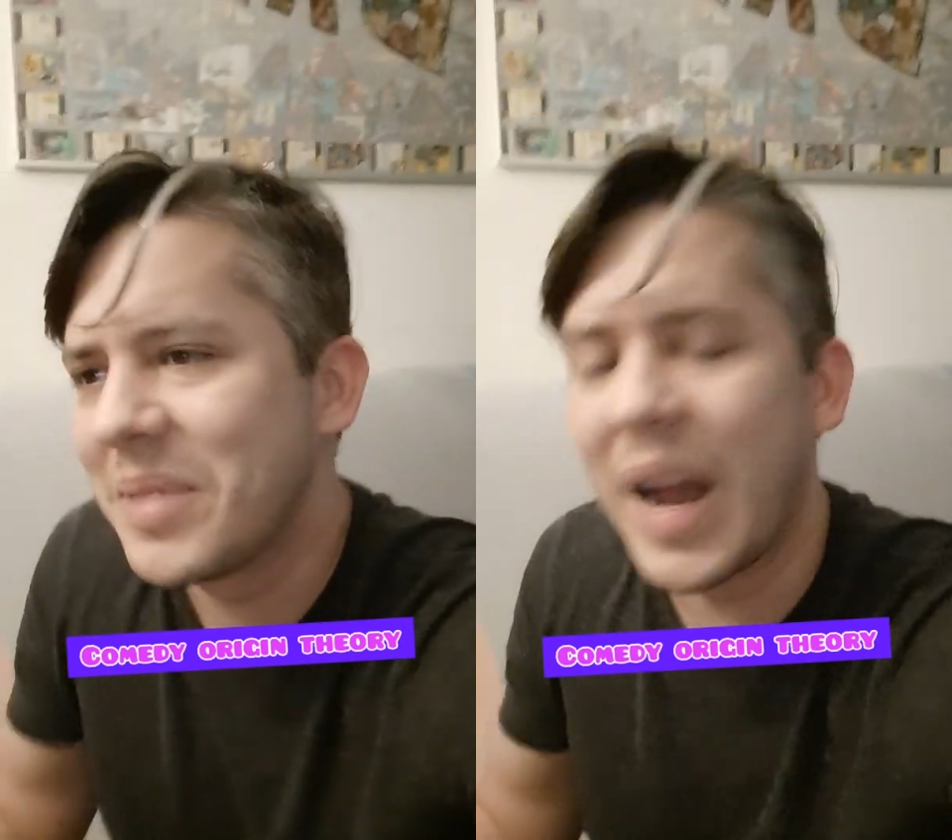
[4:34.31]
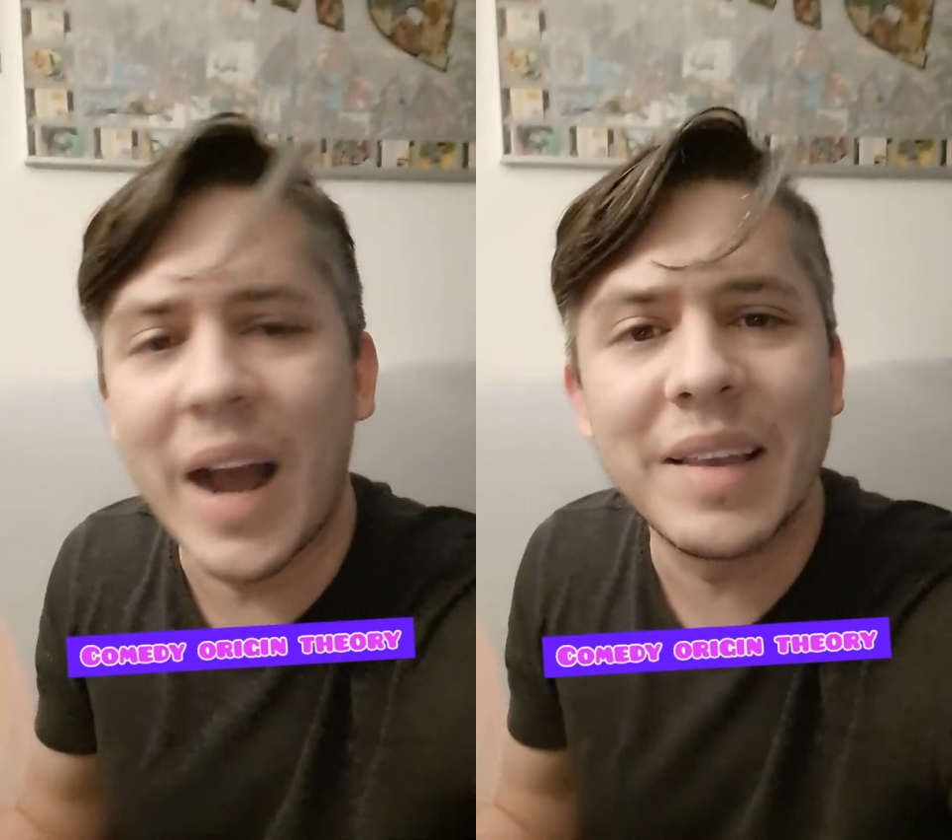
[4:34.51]

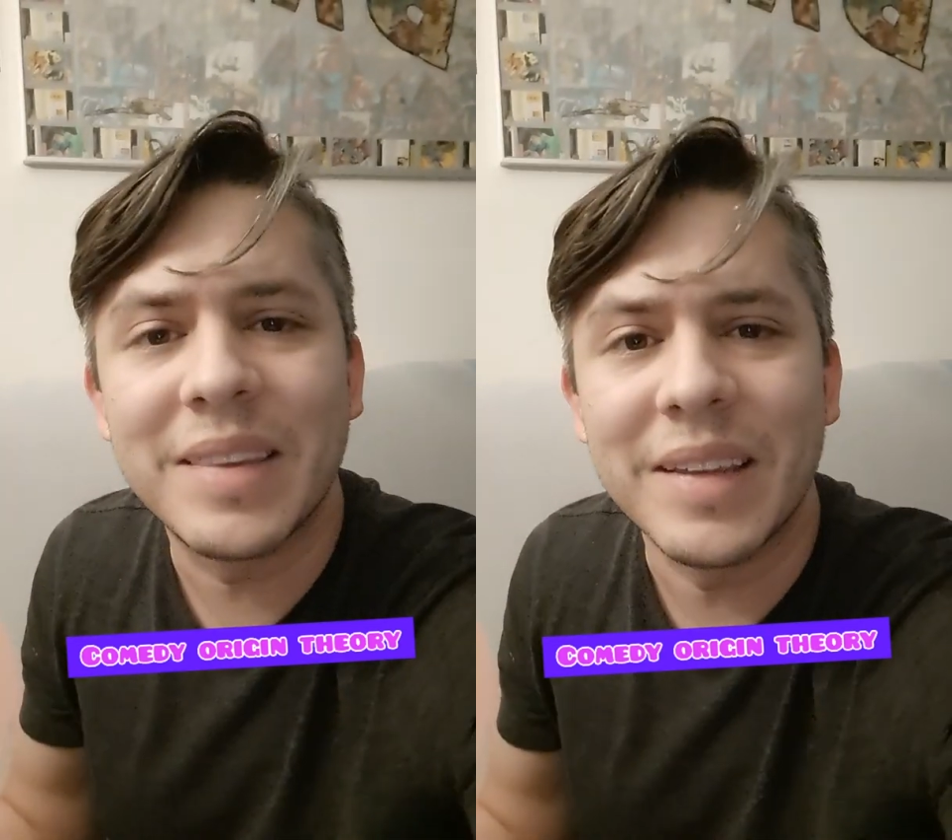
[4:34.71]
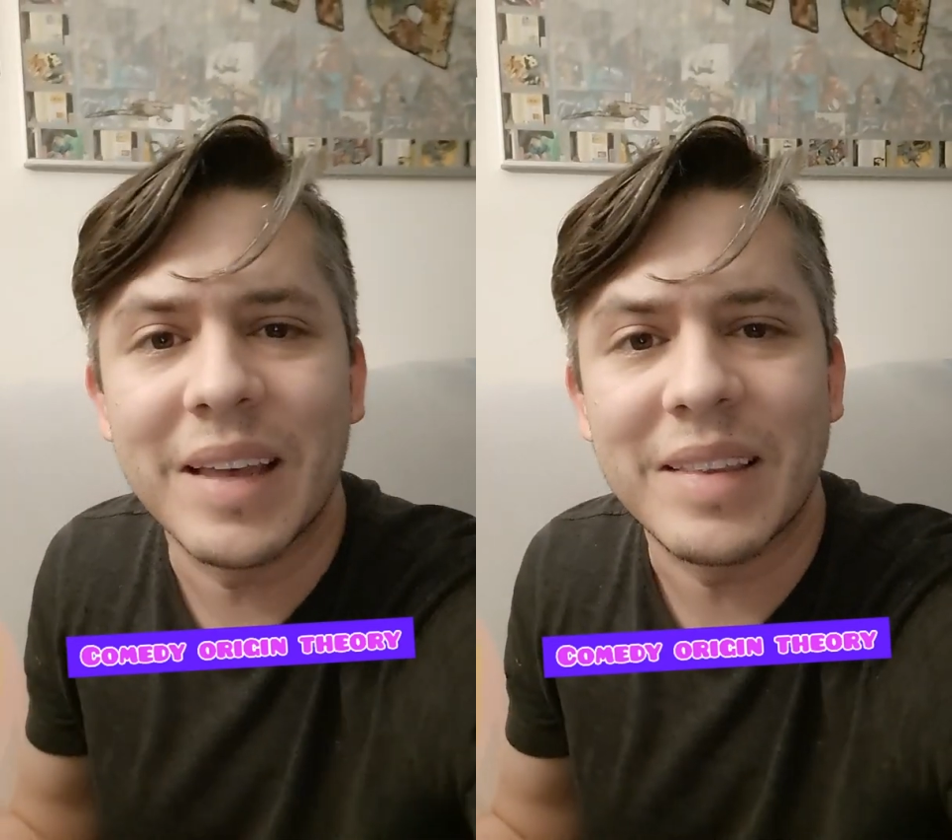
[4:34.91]
I
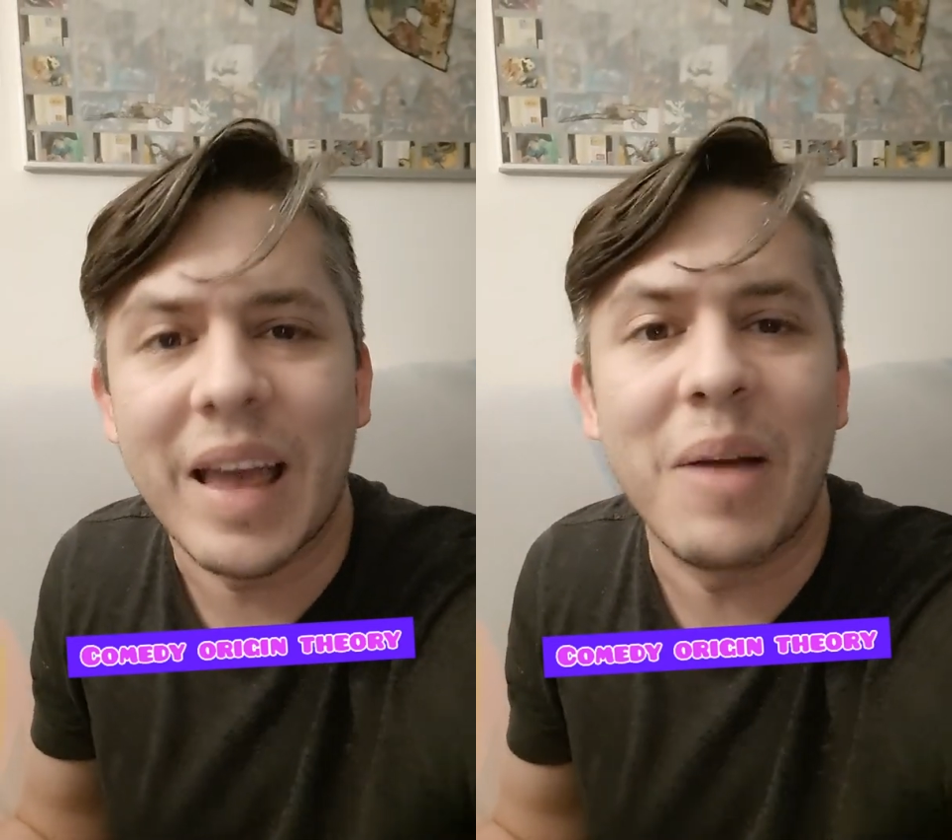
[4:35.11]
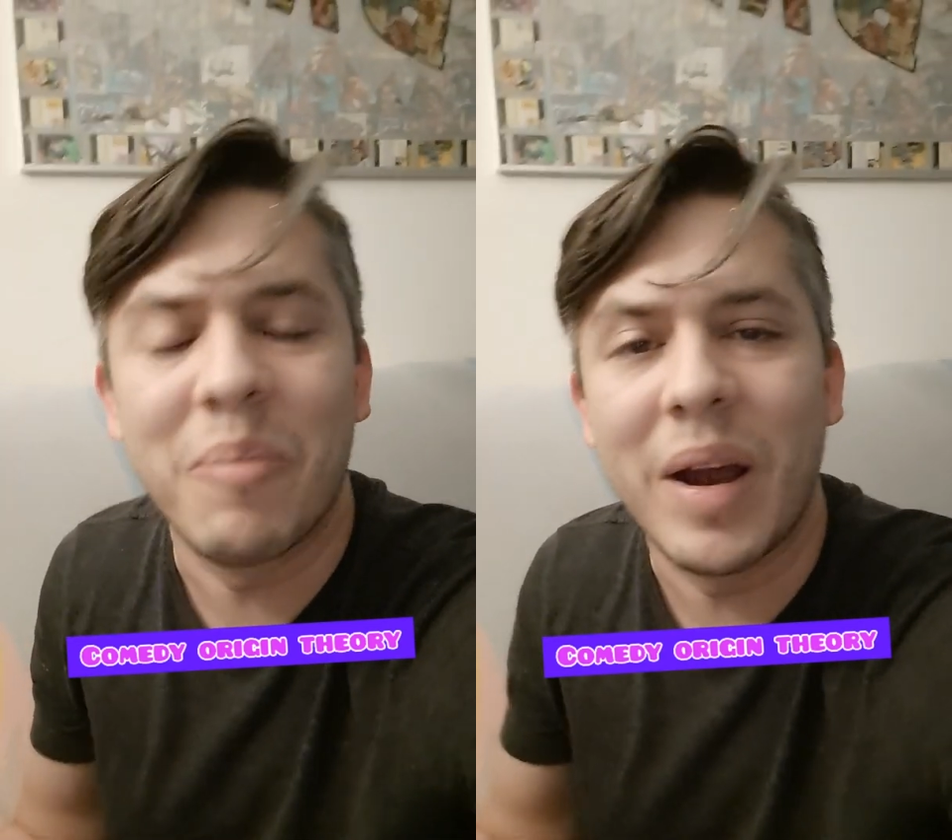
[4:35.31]
think
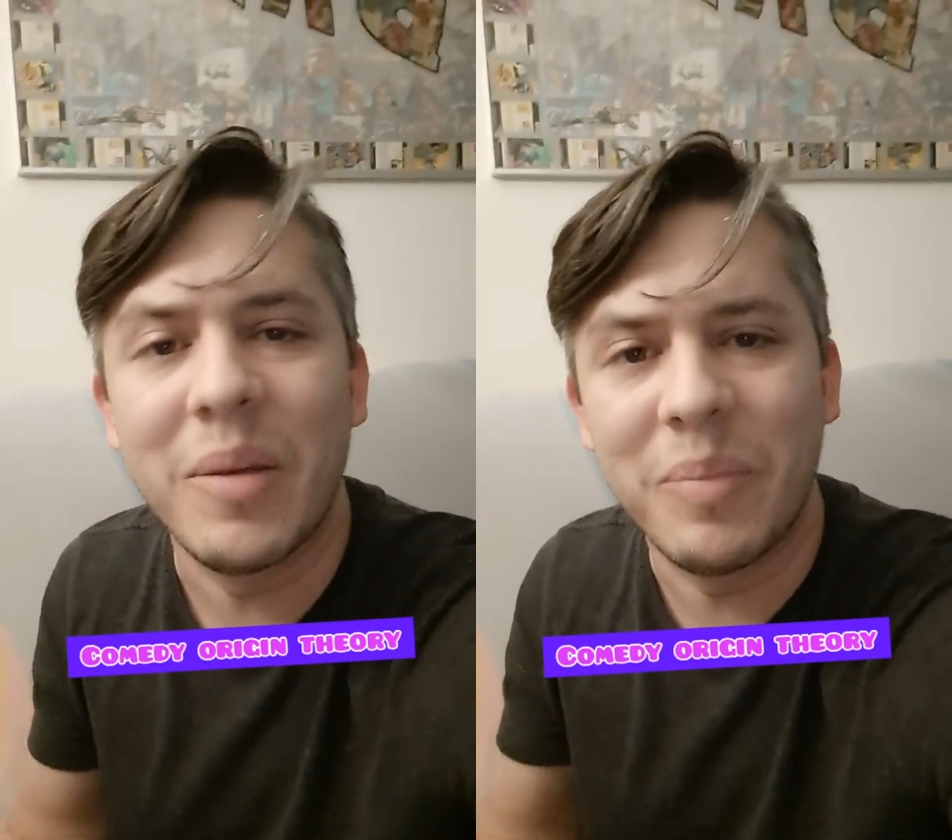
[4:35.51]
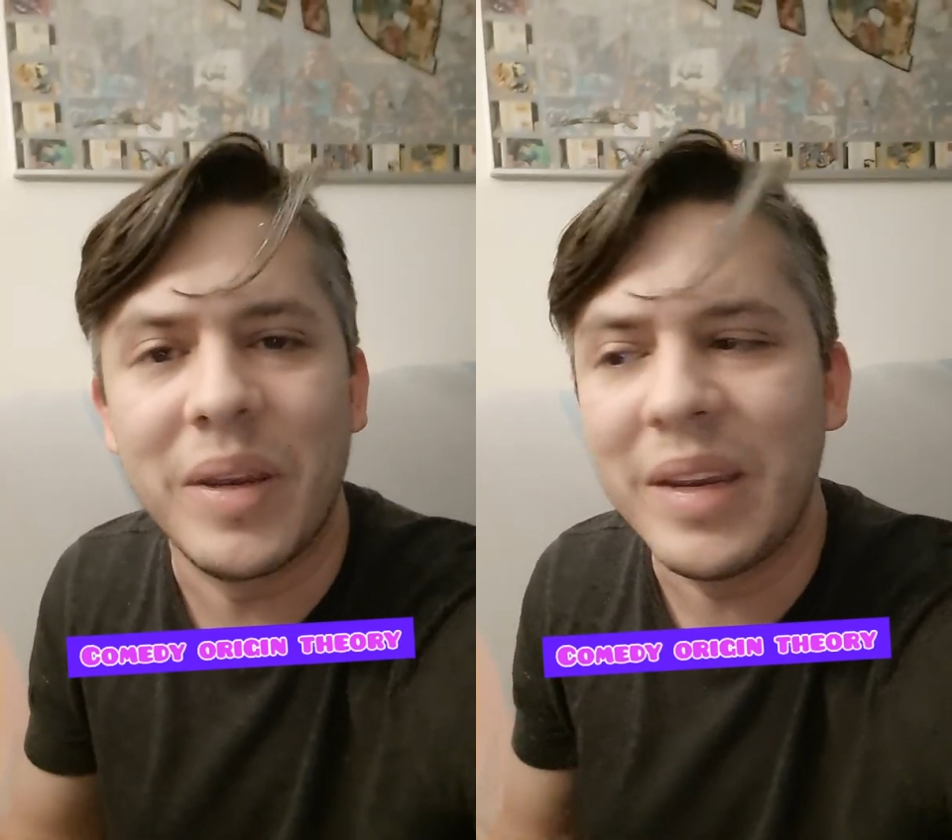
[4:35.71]
that
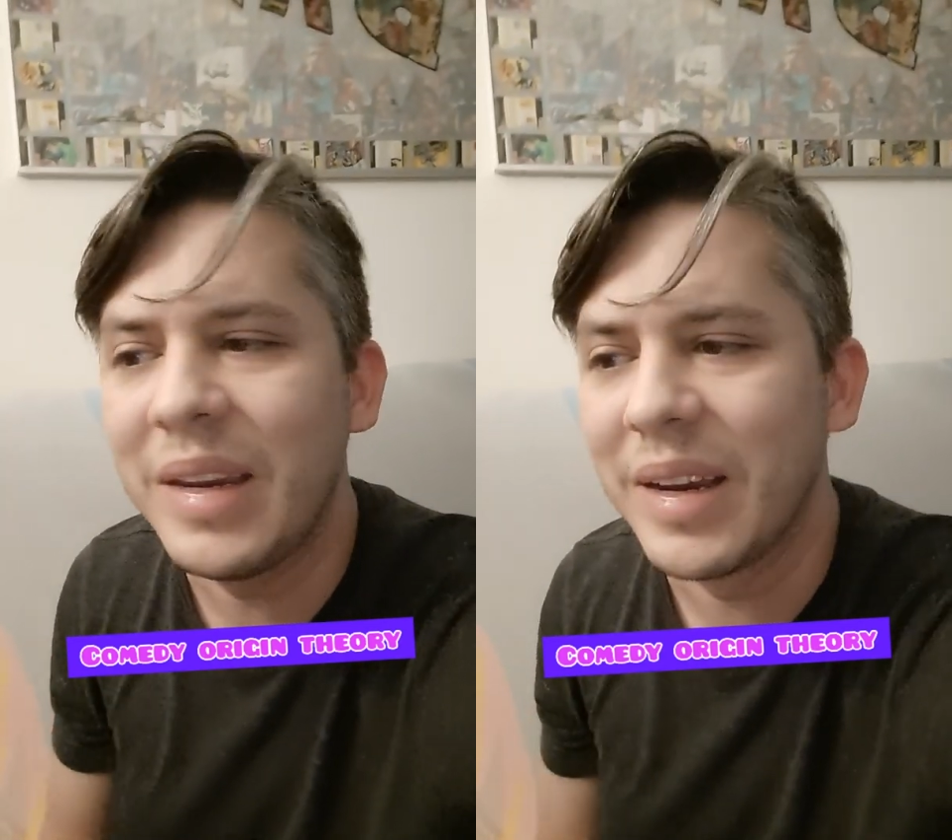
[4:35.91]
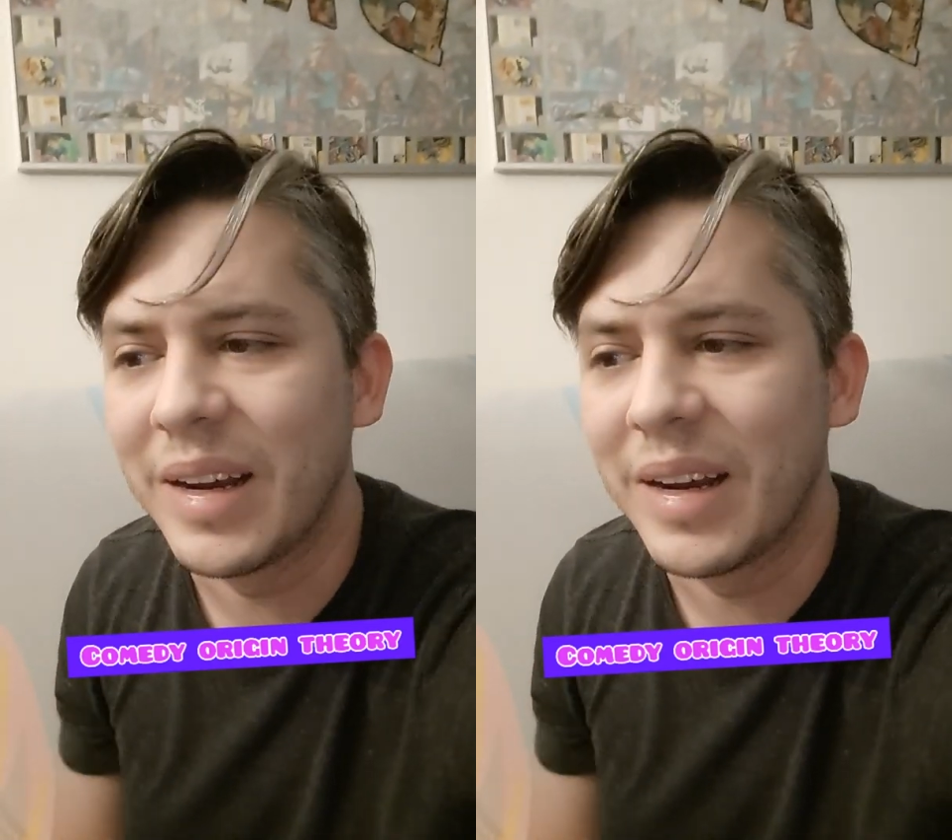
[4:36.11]
might be